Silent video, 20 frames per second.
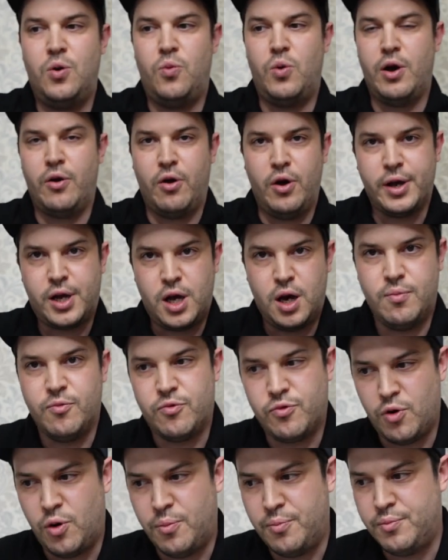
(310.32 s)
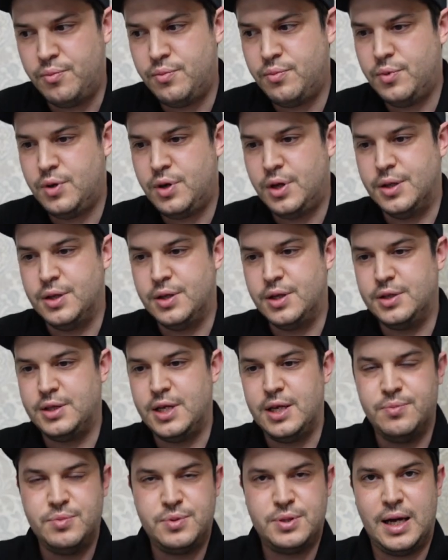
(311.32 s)
where I come from in the
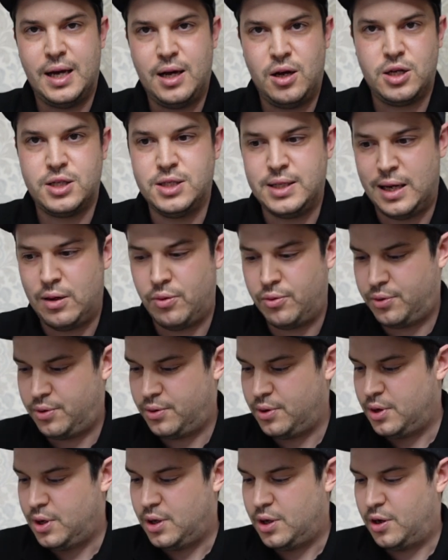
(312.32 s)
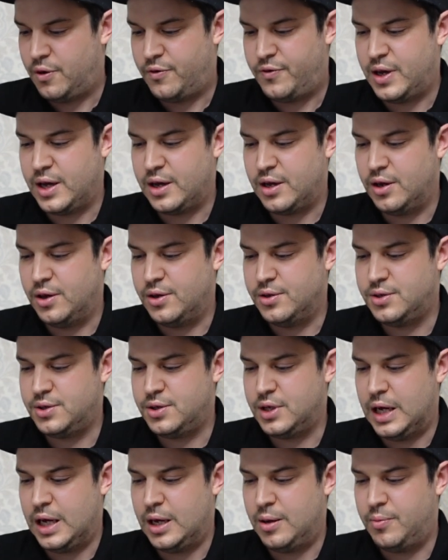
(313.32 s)
deep dark south of England,
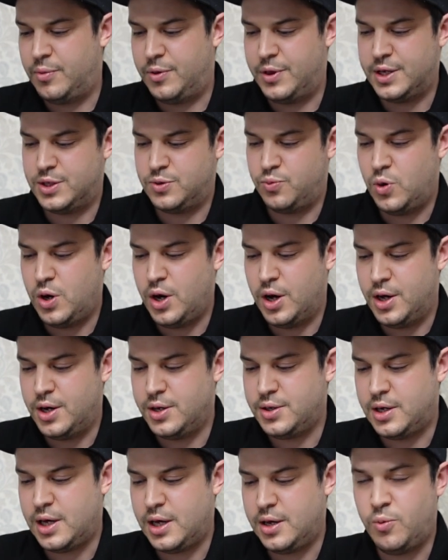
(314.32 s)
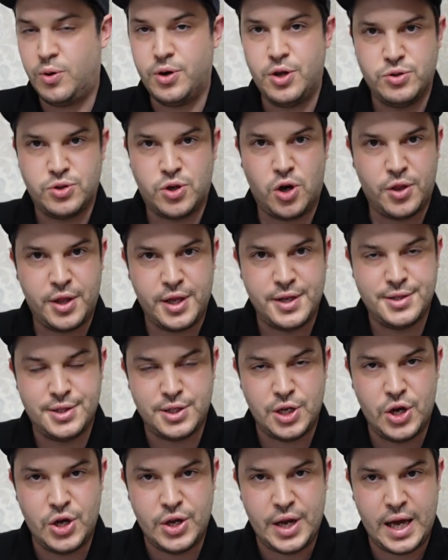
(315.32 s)
this word, anyone who's got this
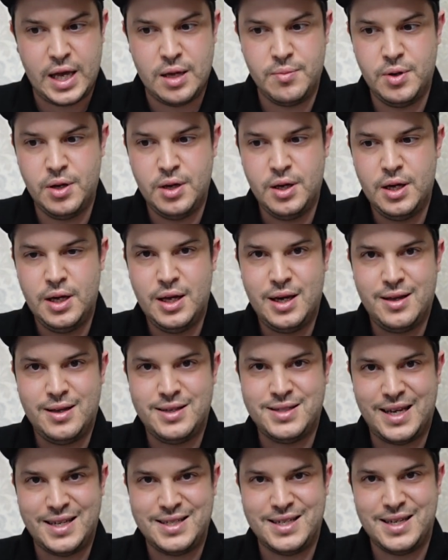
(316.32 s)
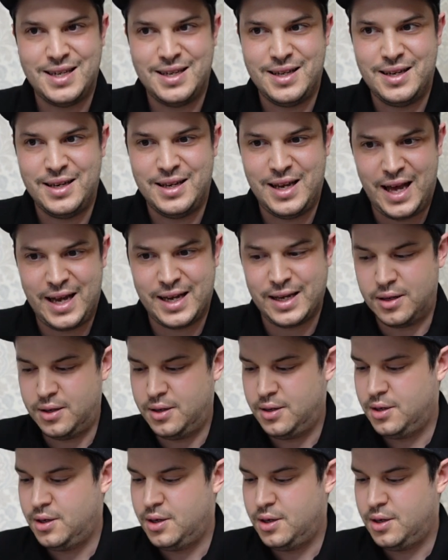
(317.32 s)
surname says it Lang,